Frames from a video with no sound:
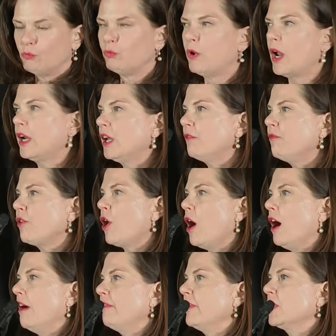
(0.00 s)
Running for
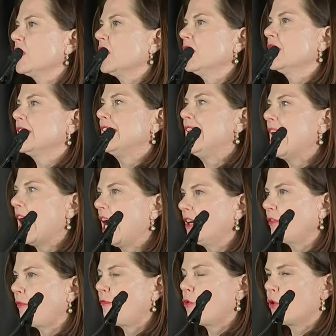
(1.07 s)
office is
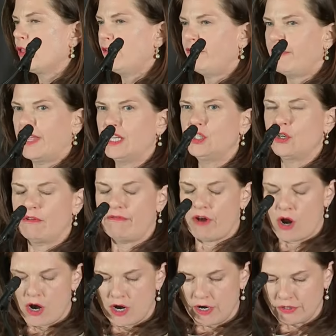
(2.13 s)
not for the faint of
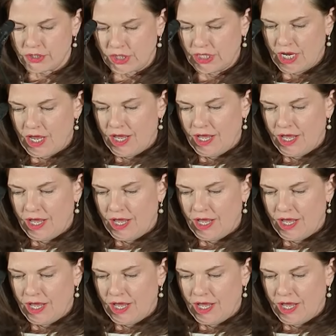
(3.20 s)
heart.